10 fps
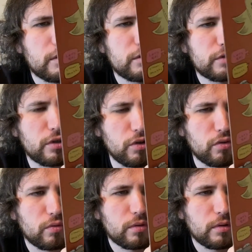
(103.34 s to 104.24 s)
So
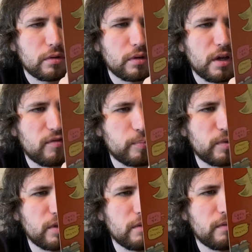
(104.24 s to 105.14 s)
I have a
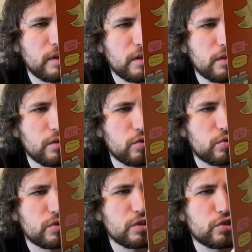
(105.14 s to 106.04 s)
bit of a
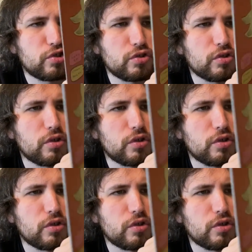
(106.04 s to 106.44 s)
tradition